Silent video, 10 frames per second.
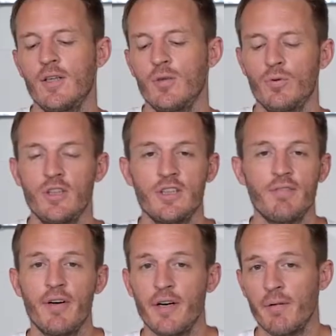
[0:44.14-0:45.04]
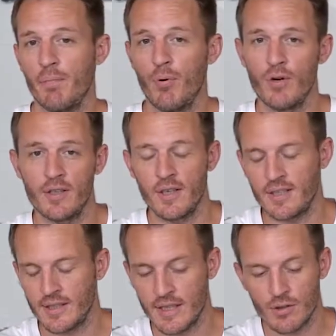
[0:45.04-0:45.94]
which is a very important
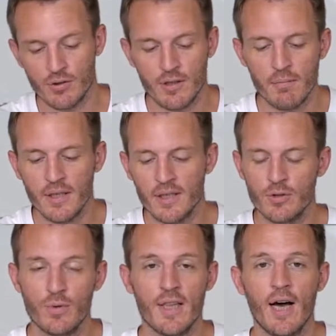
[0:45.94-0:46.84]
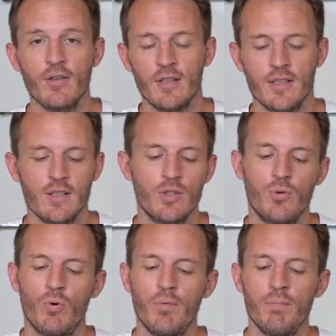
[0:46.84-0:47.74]
accessory because without this you
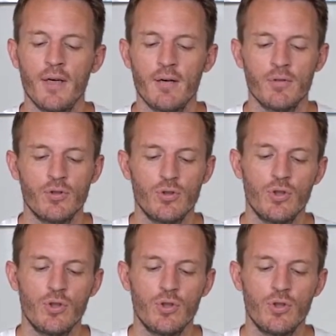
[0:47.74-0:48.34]
won't be able to